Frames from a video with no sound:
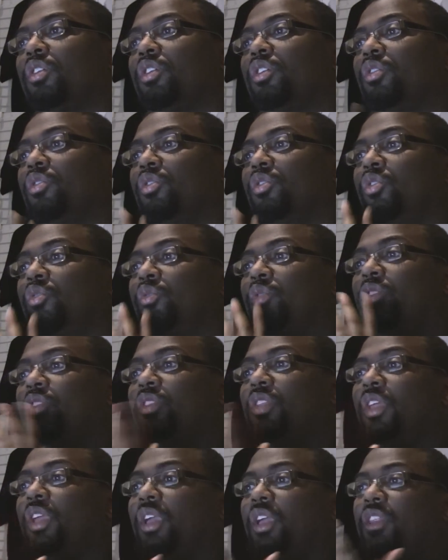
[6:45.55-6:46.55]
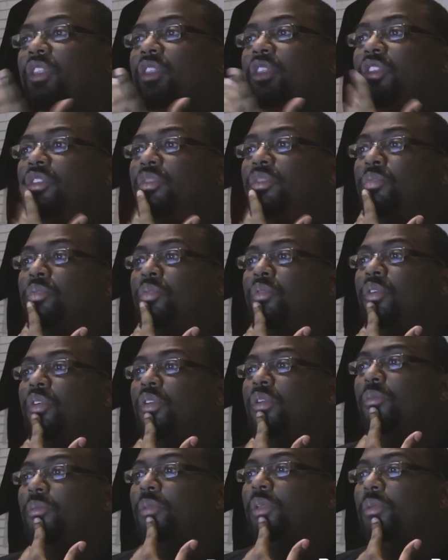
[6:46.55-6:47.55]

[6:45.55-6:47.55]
you would think at this point